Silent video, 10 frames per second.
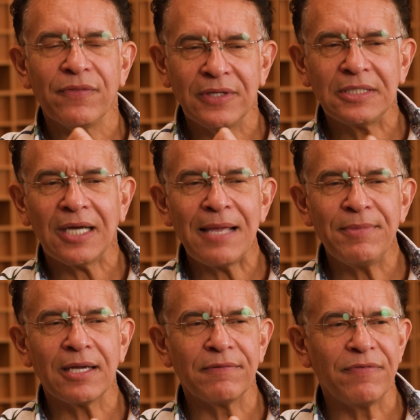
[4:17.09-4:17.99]
the
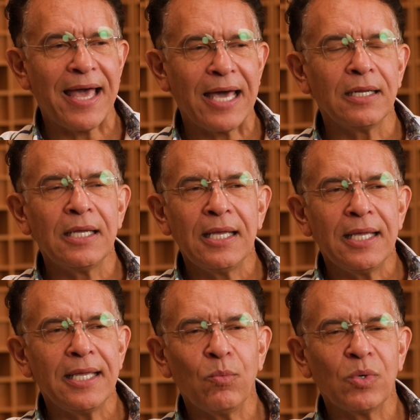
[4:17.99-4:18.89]
timing of that,
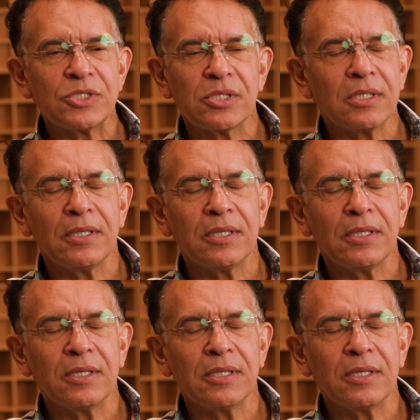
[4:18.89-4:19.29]
it was